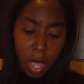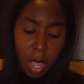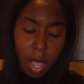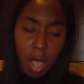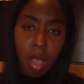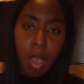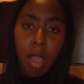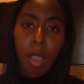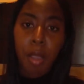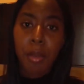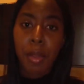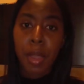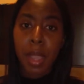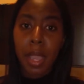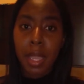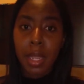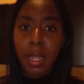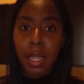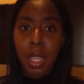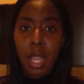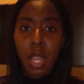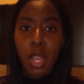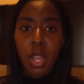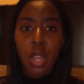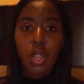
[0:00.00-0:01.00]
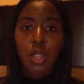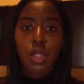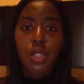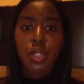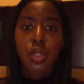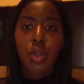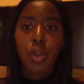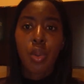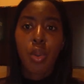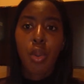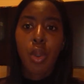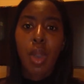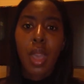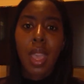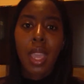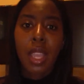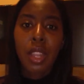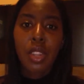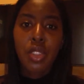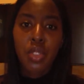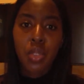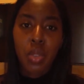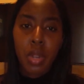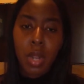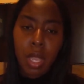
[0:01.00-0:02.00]
Alright, so
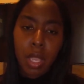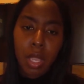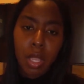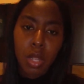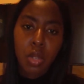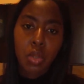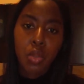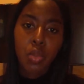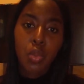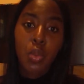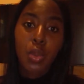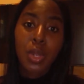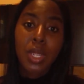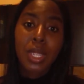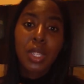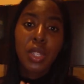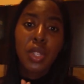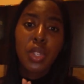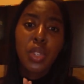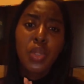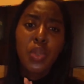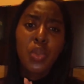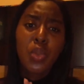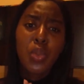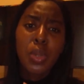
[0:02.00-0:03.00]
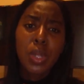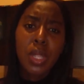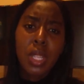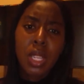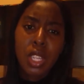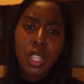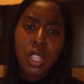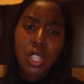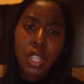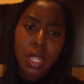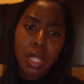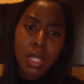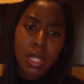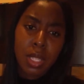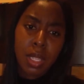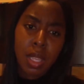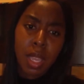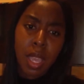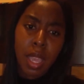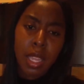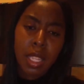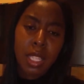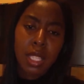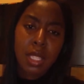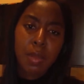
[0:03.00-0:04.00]
ensure that you do due diligence,
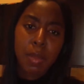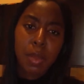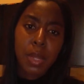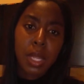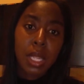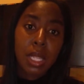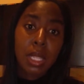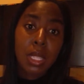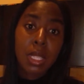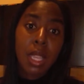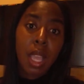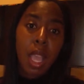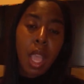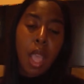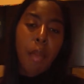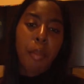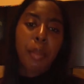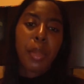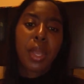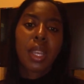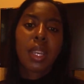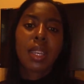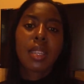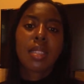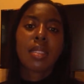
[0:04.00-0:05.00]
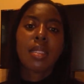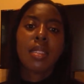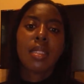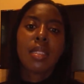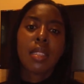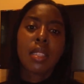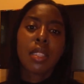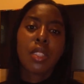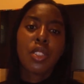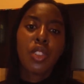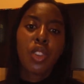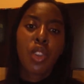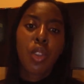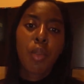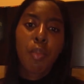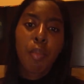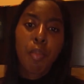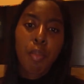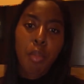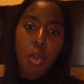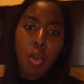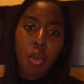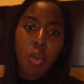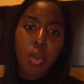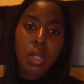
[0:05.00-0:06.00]
guys, please, because this is your
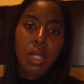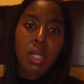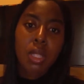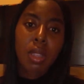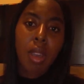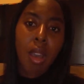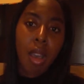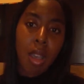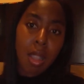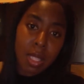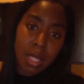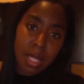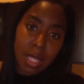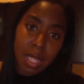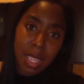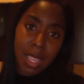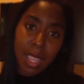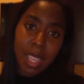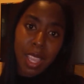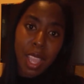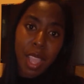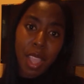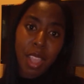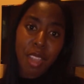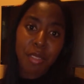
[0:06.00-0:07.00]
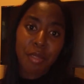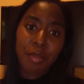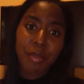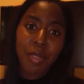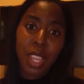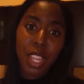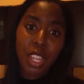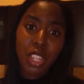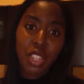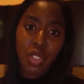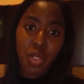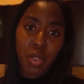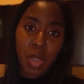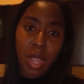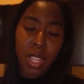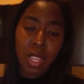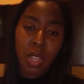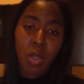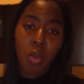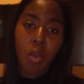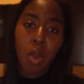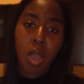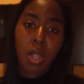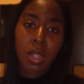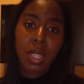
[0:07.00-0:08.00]
most costly venture and you
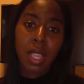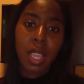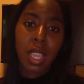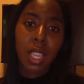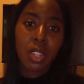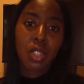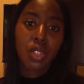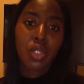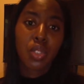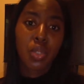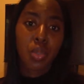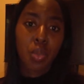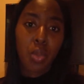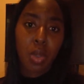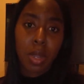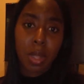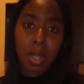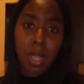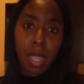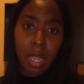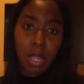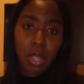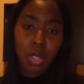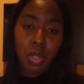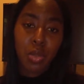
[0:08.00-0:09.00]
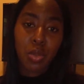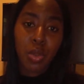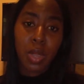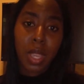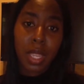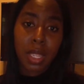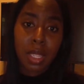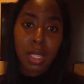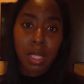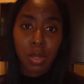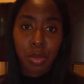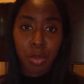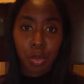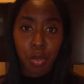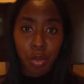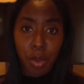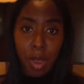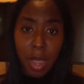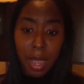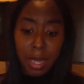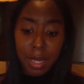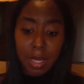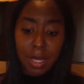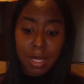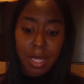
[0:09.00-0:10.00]
want to ensure that you get it
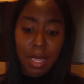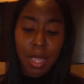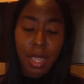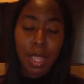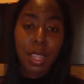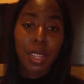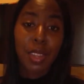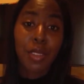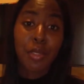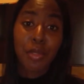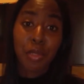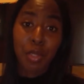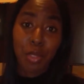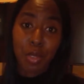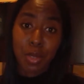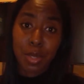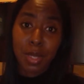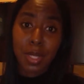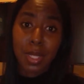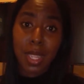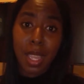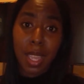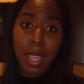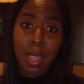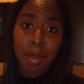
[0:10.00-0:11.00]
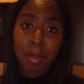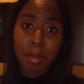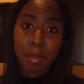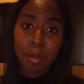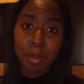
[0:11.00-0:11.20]
right the first time.